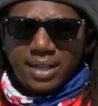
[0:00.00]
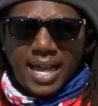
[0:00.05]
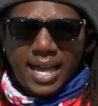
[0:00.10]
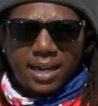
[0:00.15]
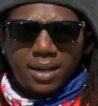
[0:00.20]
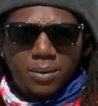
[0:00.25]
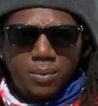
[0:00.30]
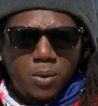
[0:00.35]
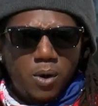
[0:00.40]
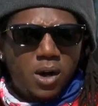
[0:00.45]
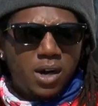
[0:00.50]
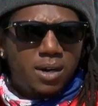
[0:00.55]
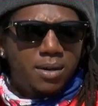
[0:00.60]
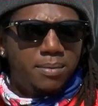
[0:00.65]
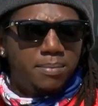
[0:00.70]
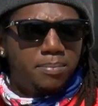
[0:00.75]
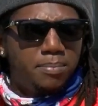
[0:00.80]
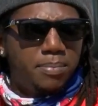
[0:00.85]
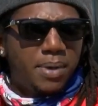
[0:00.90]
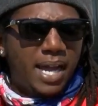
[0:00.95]
a lot of
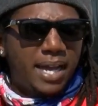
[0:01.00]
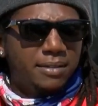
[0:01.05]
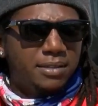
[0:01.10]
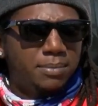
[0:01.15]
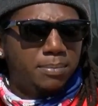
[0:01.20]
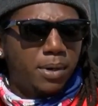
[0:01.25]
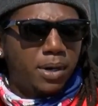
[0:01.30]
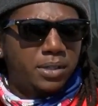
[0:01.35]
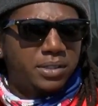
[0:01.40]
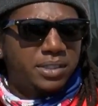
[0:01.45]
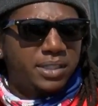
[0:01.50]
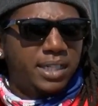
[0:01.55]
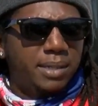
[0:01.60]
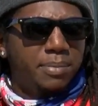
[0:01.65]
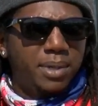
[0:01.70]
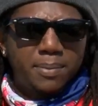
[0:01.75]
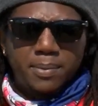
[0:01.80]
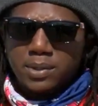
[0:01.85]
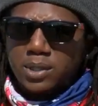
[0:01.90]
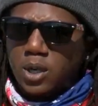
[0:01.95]
water pipes bursting
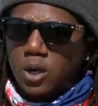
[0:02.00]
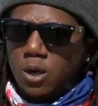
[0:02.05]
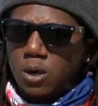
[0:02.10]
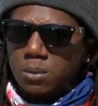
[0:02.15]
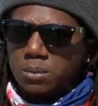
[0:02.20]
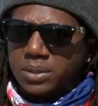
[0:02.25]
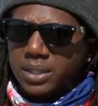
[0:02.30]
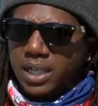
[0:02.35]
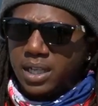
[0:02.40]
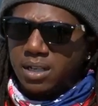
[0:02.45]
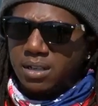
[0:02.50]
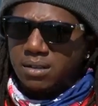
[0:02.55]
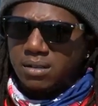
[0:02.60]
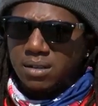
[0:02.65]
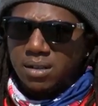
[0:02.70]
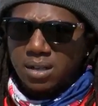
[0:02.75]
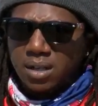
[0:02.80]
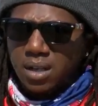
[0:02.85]
in people's homes and